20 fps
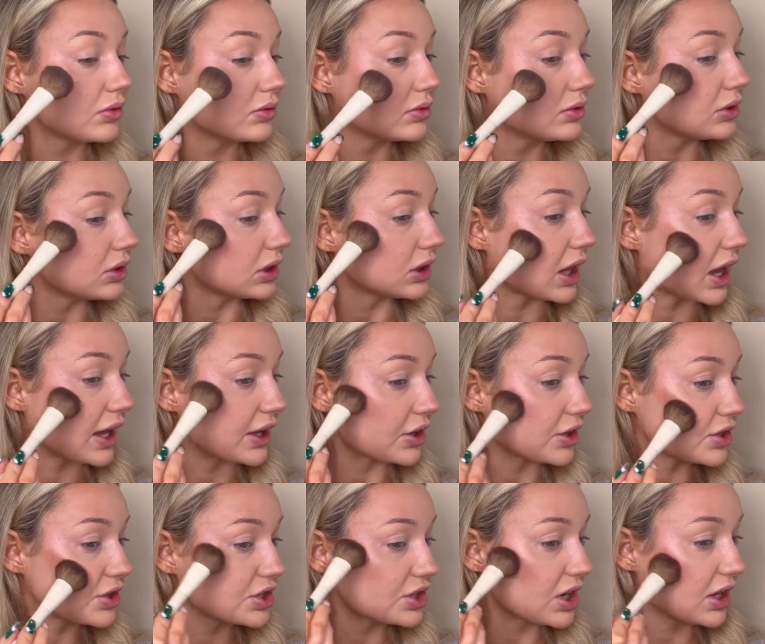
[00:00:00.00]
lighter
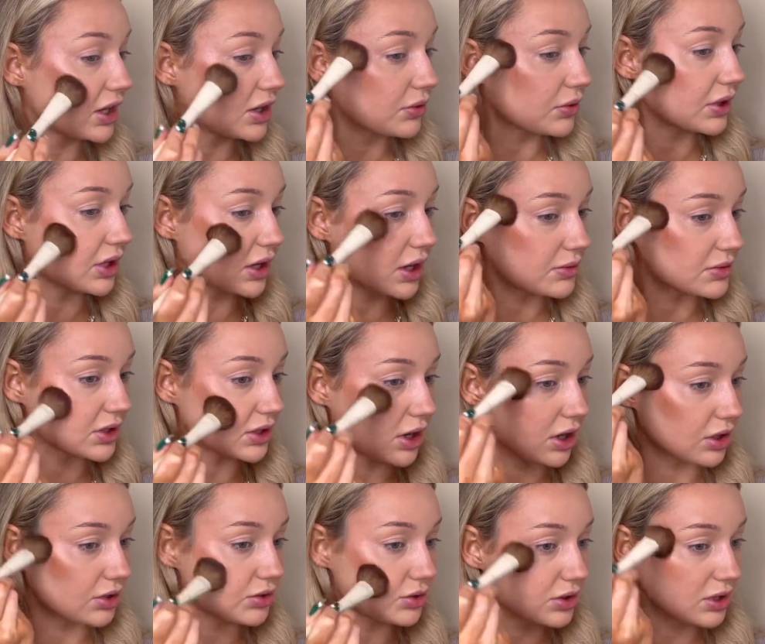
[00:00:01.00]
shade when it comes to
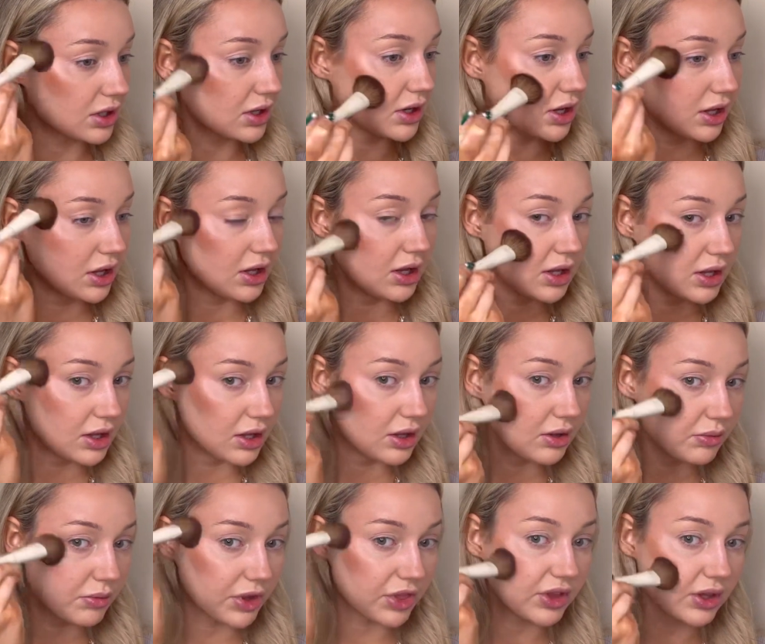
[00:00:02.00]
contour.
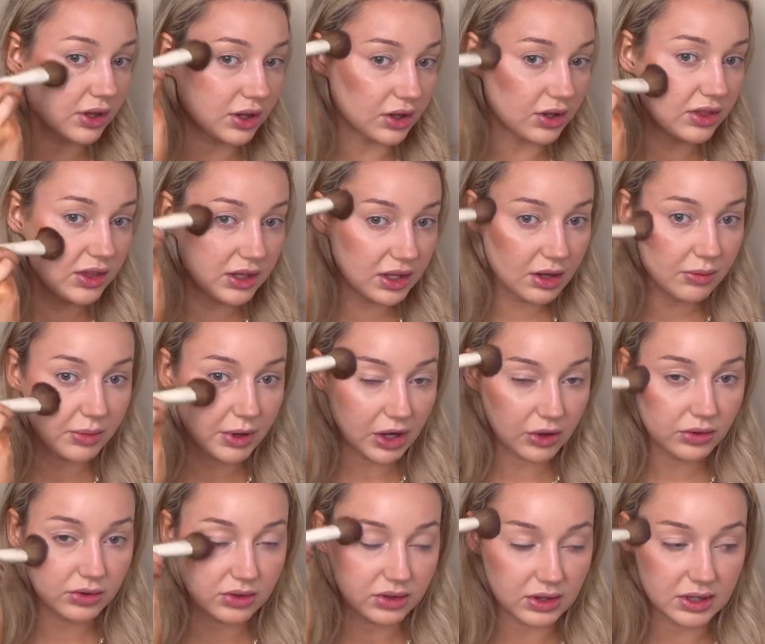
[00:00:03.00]
But the good thing
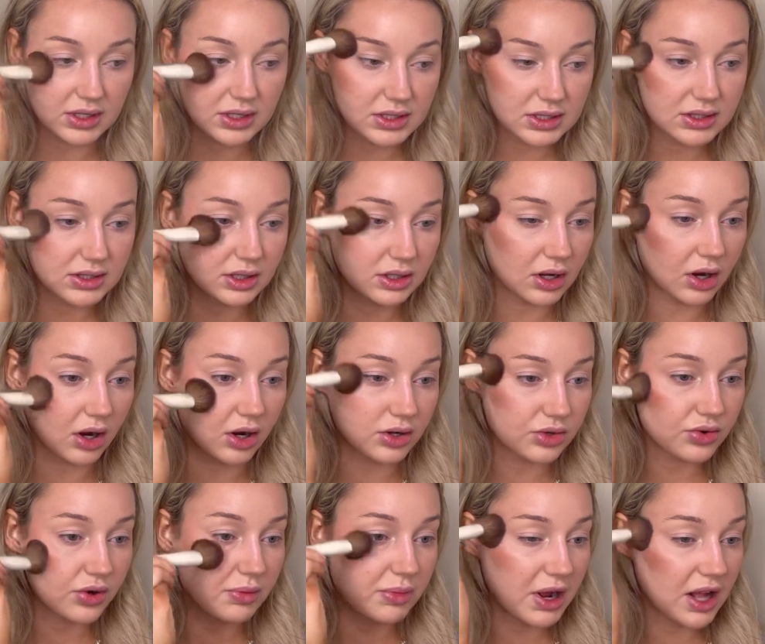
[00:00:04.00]
about this
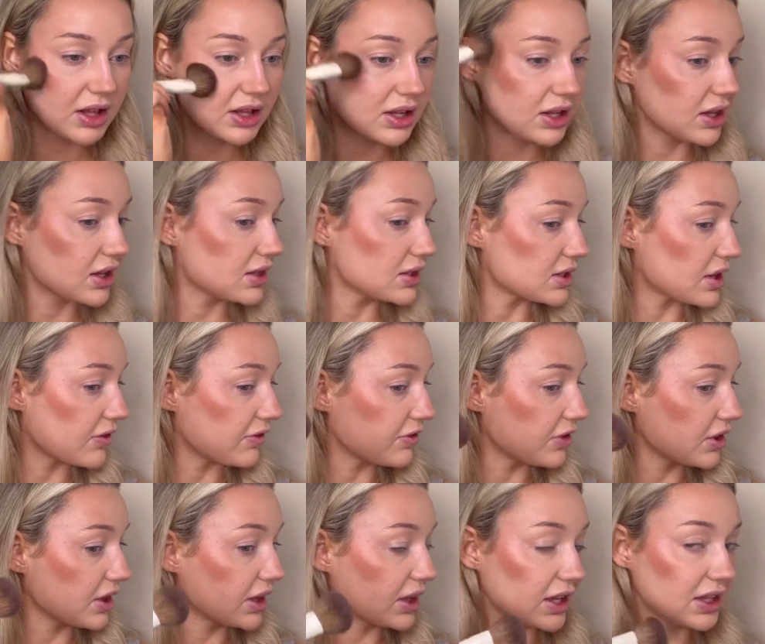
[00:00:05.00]
contour palette is I
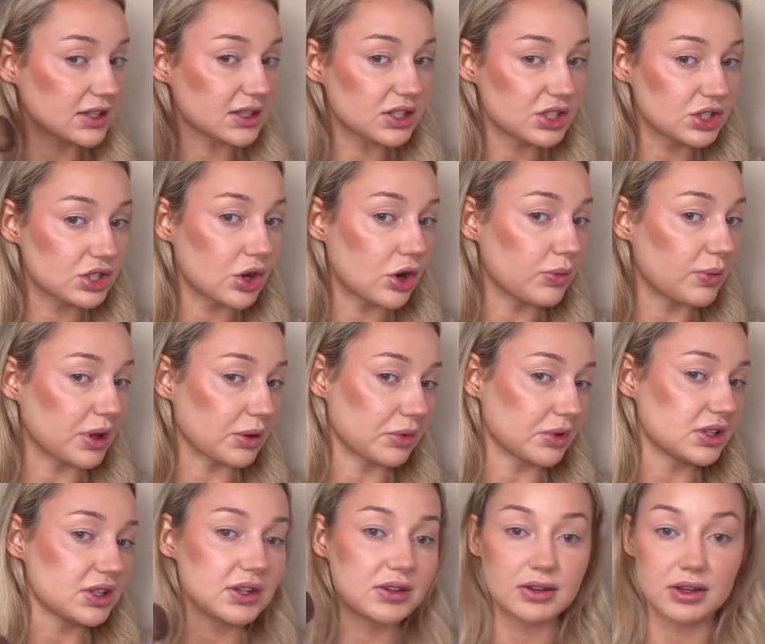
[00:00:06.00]
feel like it's so
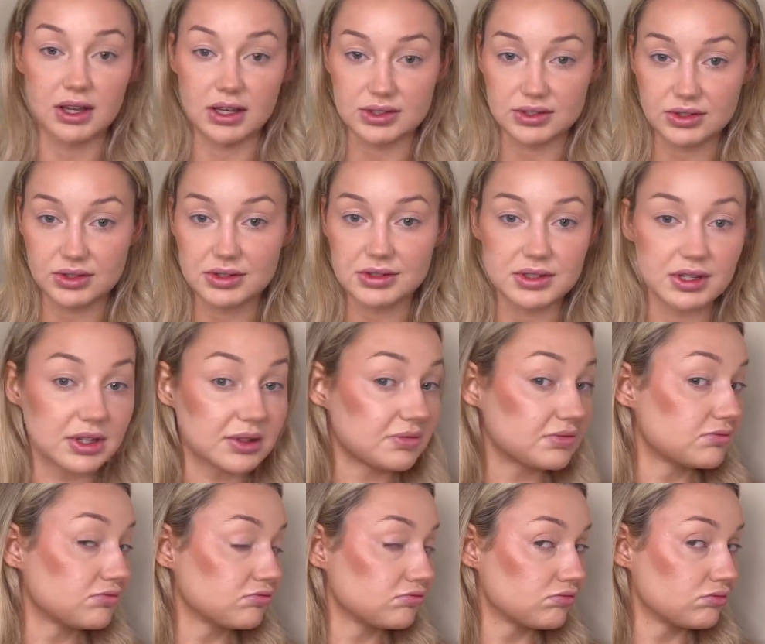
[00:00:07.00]
pigmented, as you can see.
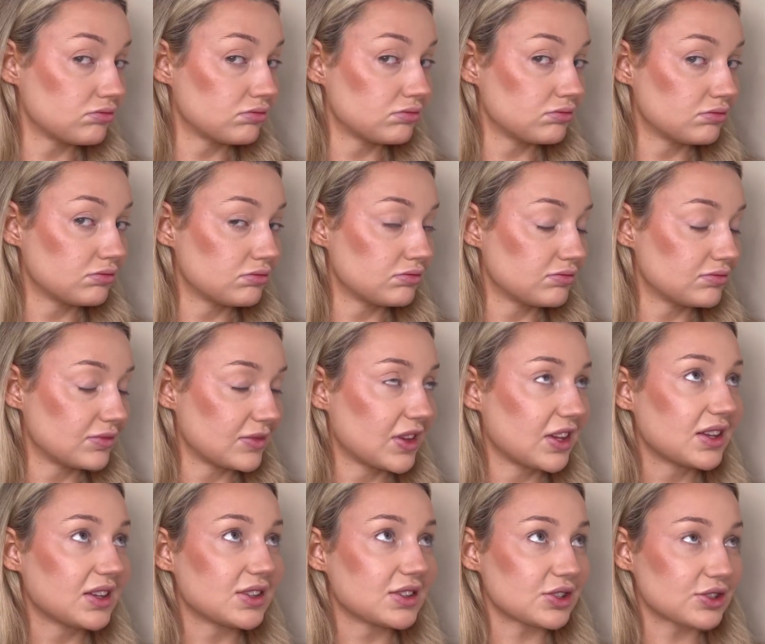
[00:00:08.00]

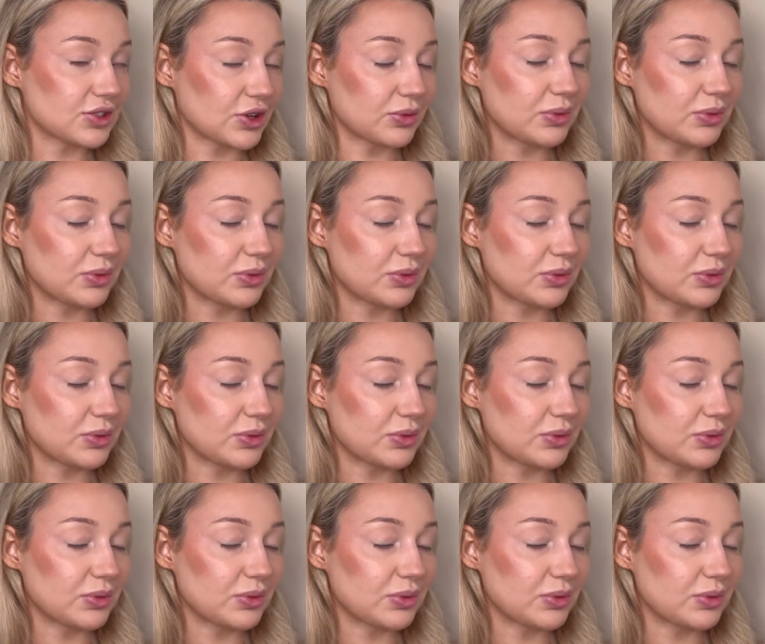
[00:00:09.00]
So